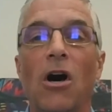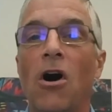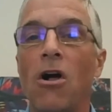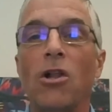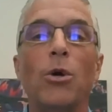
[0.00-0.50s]

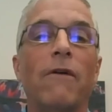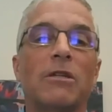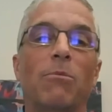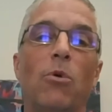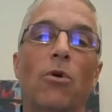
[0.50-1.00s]
all who have
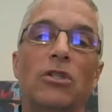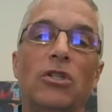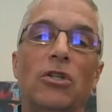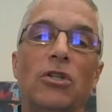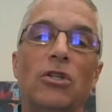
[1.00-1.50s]

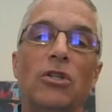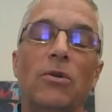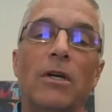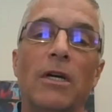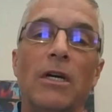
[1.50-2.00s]
supported
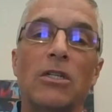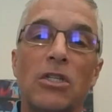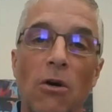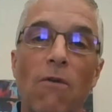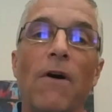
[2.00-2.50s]
you
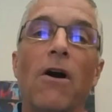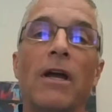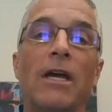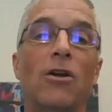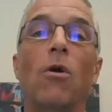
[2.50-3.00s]
so far
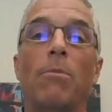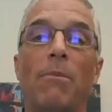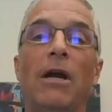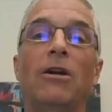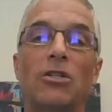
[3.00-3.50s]
and who are
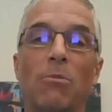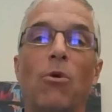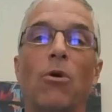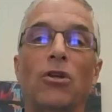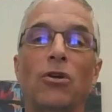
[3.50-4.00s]
prepared to
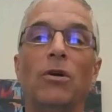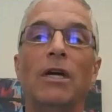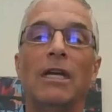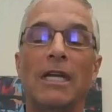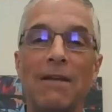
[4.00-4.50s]
support you
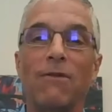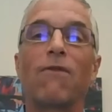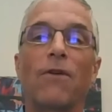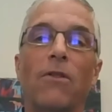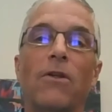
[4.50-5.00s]
even
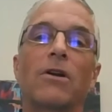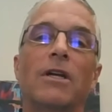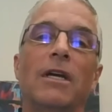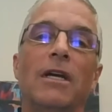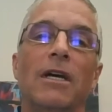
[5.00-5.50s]
further
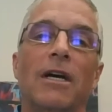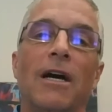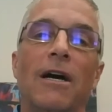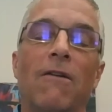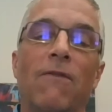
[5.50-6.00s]

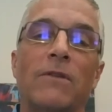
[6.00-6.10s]
uh,